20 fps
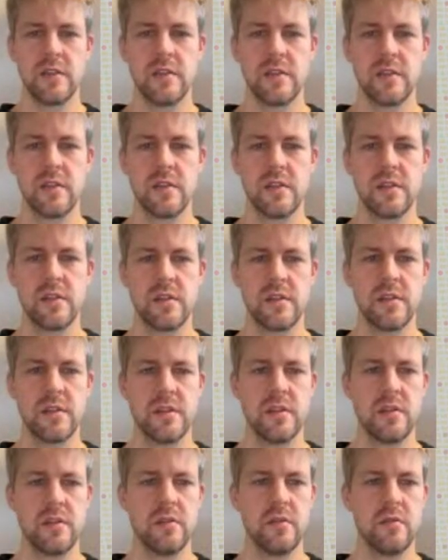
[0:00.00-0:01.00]

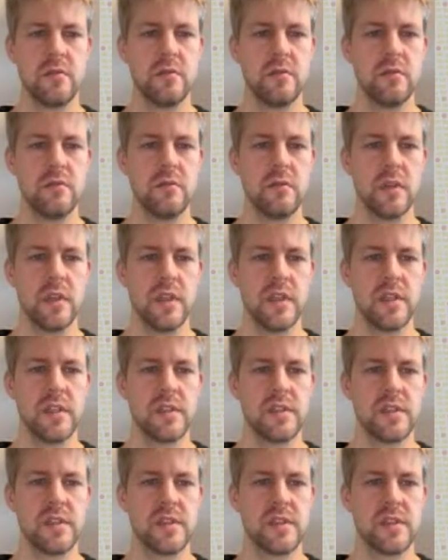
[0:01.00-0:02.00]
So
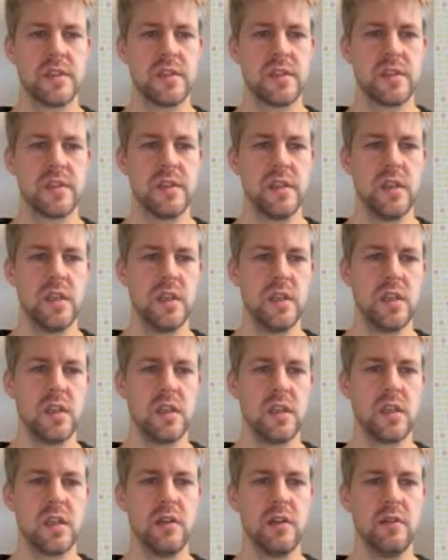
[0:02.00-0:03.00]
let's see.
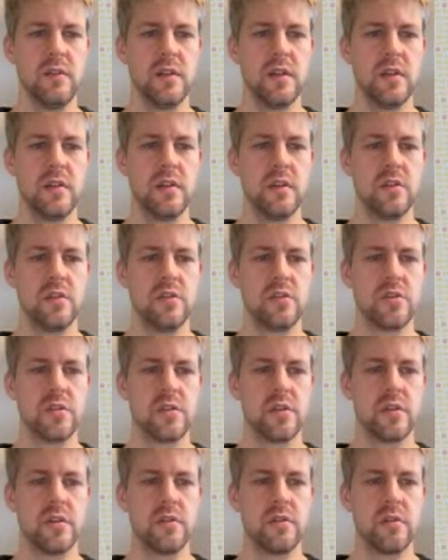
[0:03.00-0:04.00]
Given an
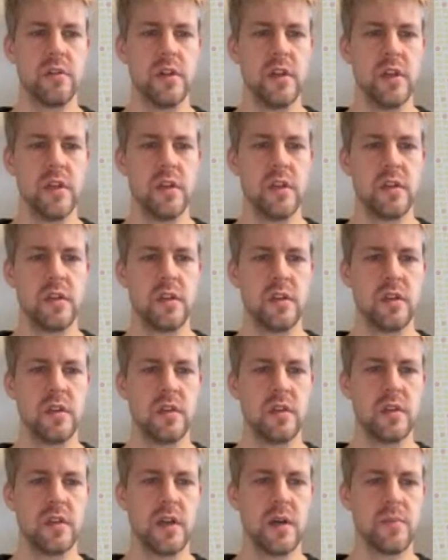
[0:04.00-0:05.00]
integer array
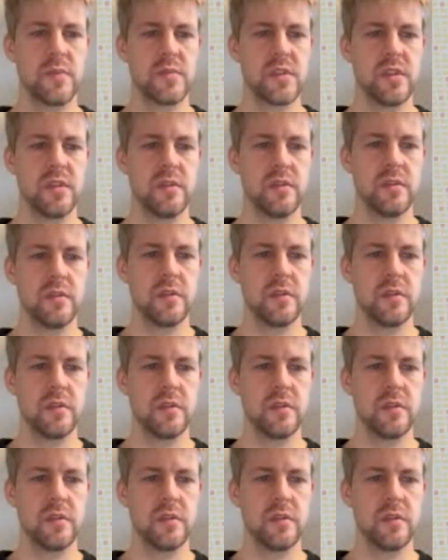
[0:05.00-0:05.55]
nums and an